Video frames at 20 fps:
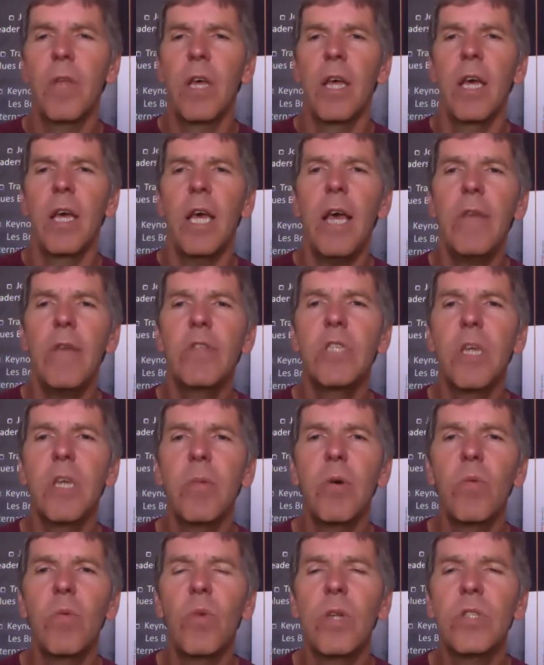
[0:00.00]
If
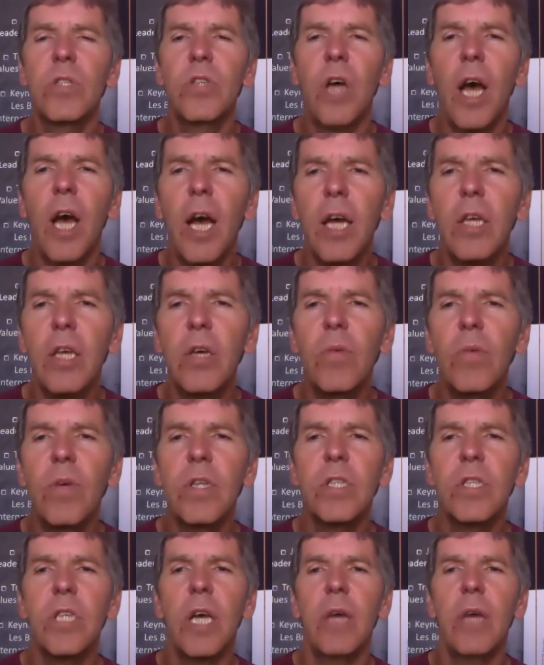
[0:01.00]
someone wants to argue
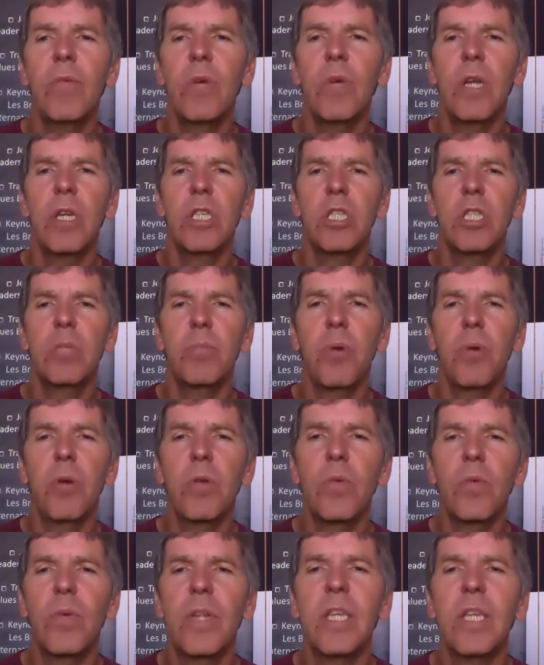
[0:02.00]
with us and we
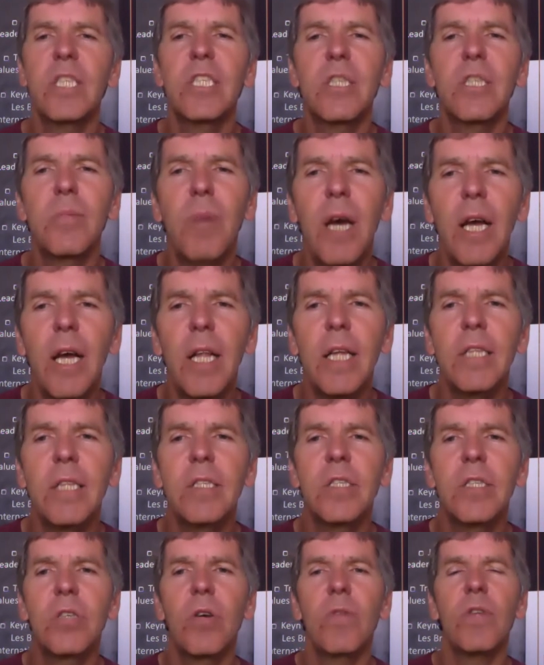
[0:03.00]
respond with a smile
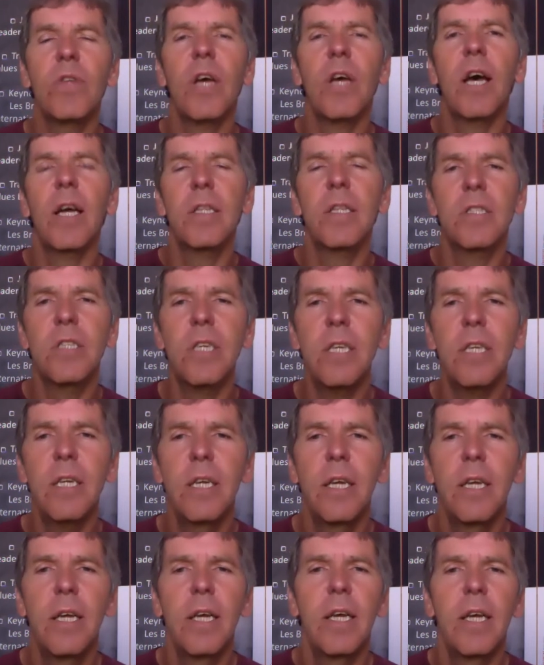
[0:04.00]
and soft answer,
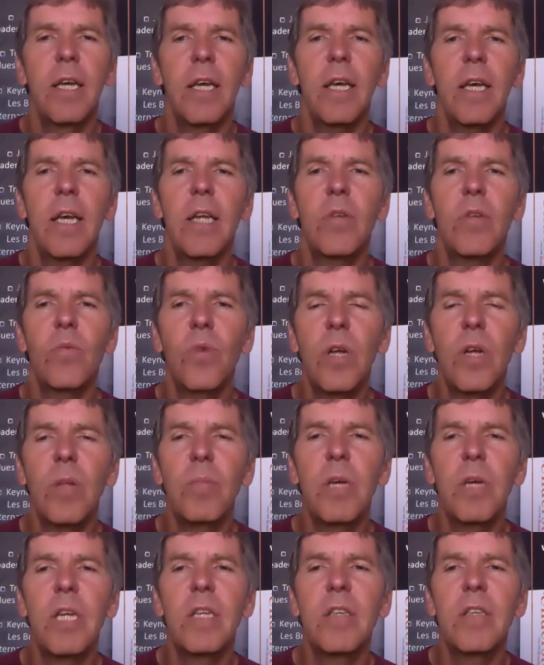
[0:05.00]
it will
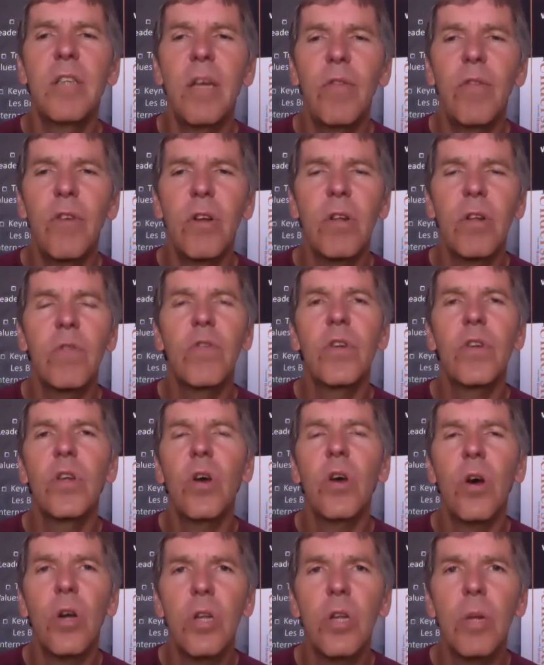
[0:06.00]
be difficult for
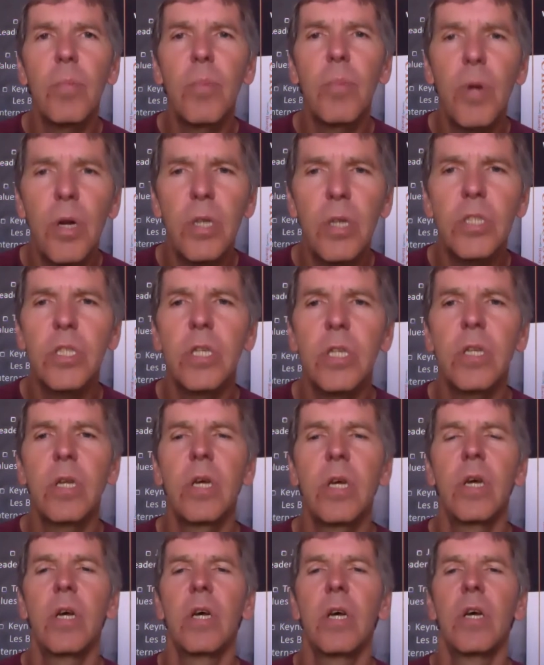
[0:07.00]
the other
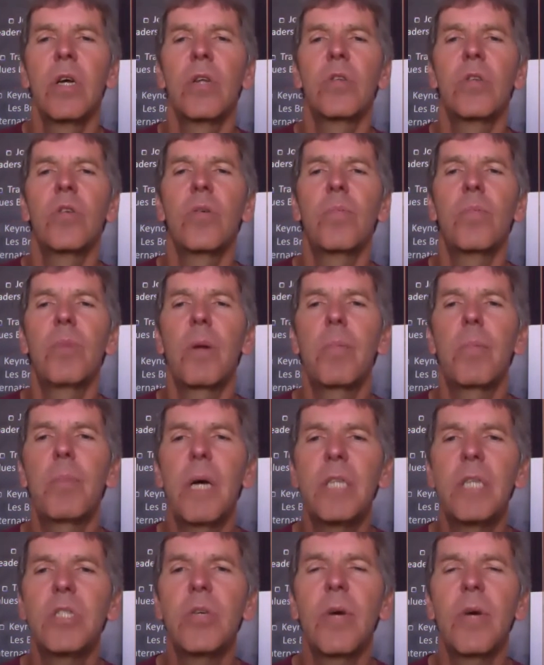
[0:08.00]
person to
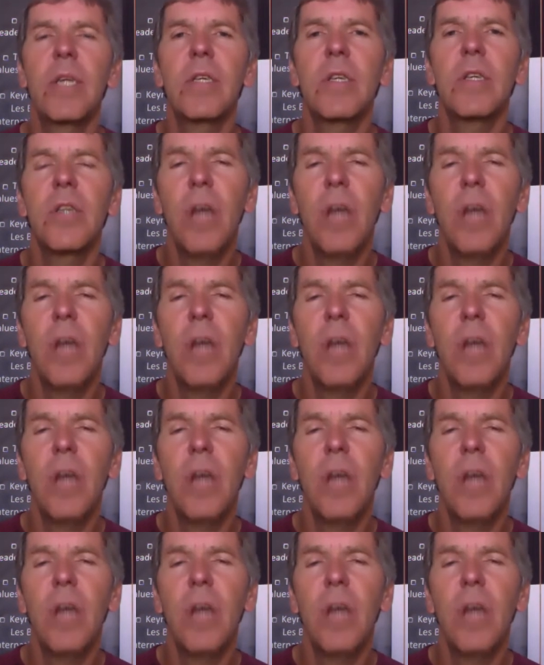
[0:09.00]
perpetuate the